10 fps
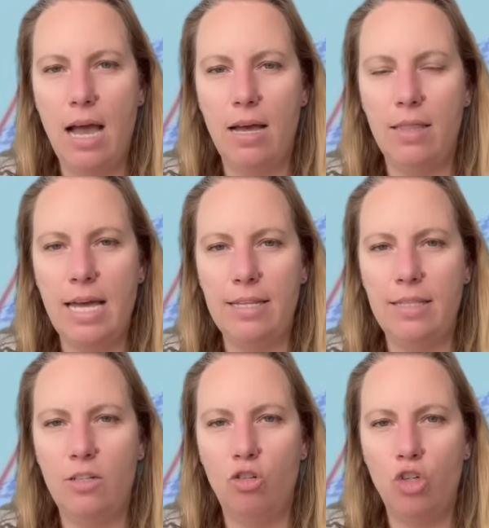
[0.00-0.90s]
that
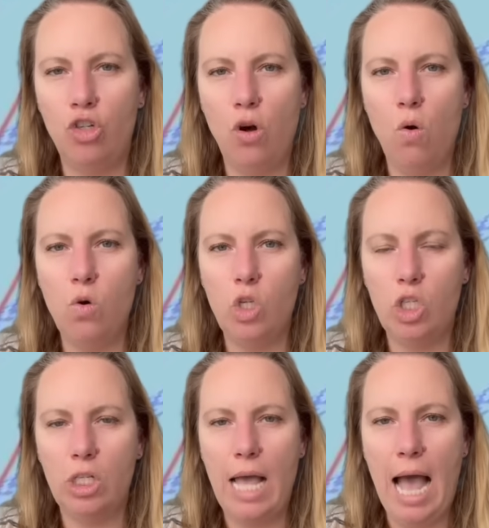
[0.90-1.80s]

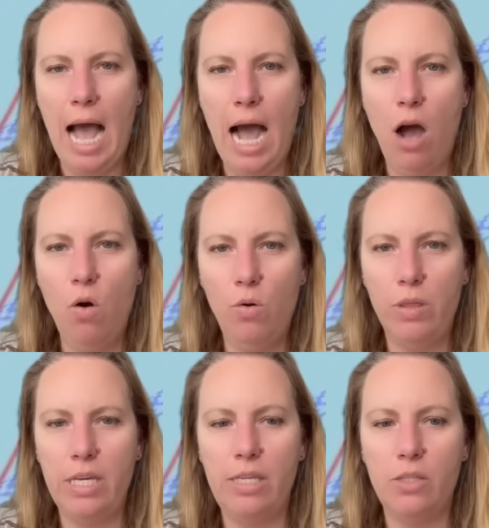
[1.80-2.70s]
shows how
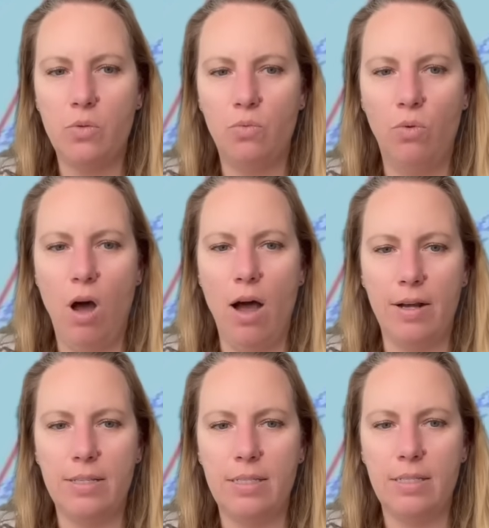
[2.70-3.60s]
these
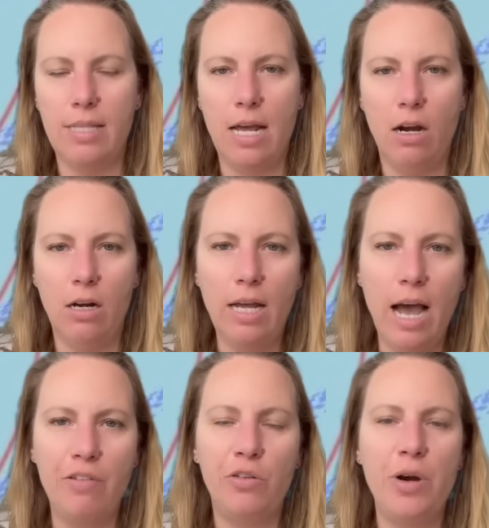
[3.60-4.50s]
rocks that are
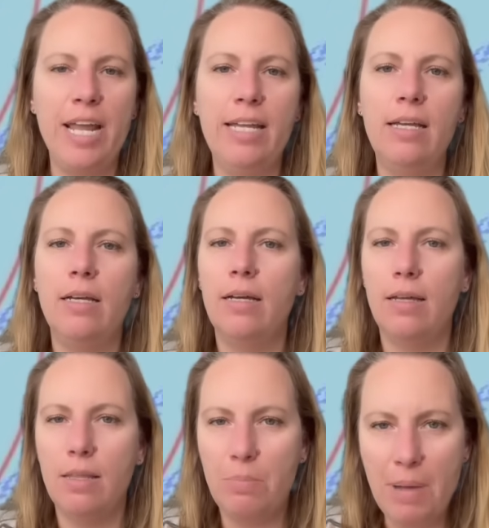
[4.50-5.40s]
covering
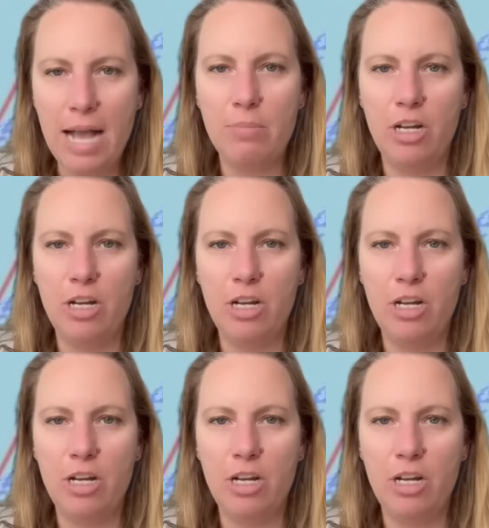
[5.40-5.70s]
the magma